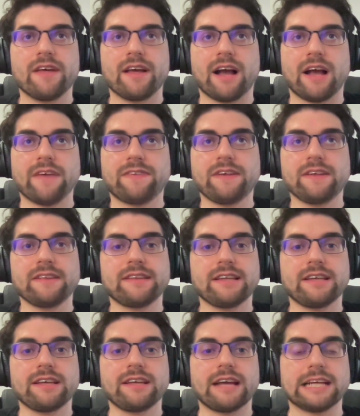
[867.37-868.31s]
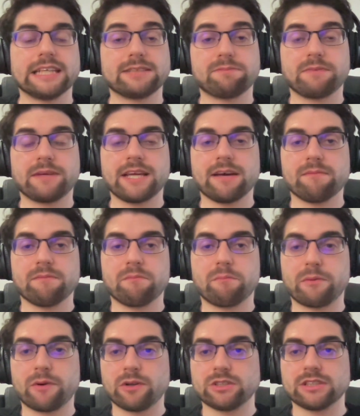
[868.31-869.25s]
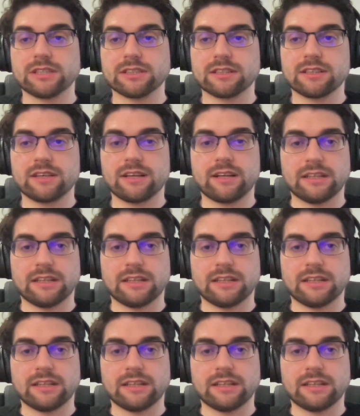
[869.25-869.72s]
I think the SPM project